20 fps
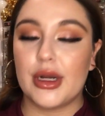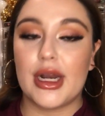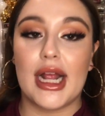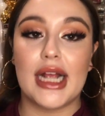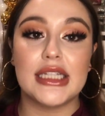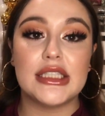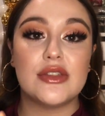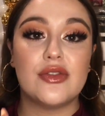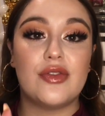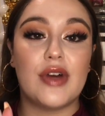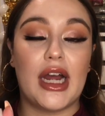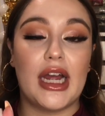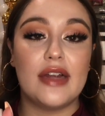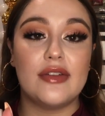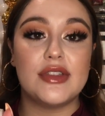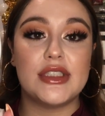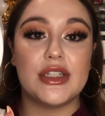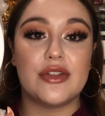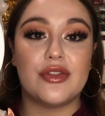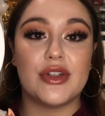it has
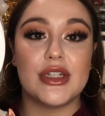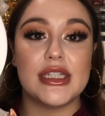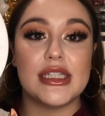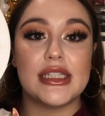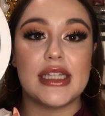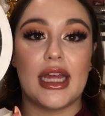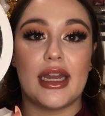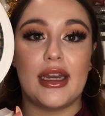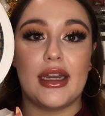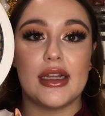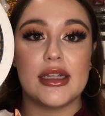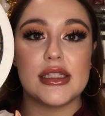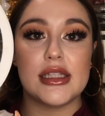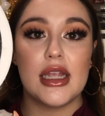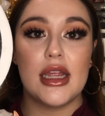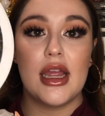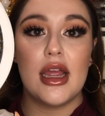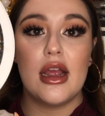5 different settings